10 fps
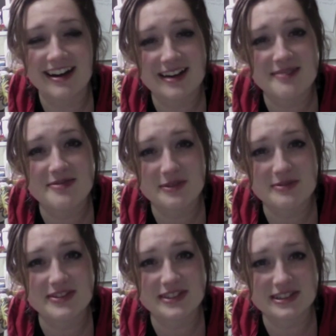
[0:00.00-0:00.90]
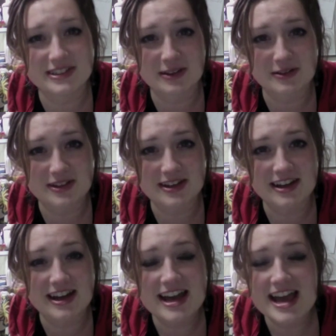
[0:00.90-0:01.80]
I'm from Philadelphia
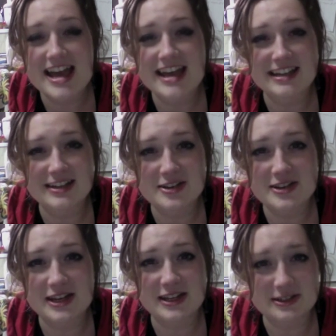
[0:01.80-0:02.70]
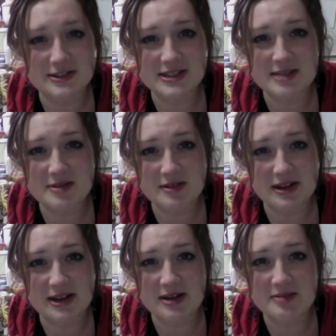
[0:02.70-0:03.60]
and I know you can't understand me right
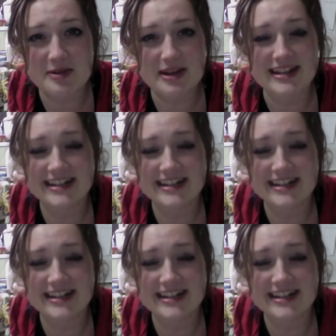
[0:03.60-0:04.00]
now but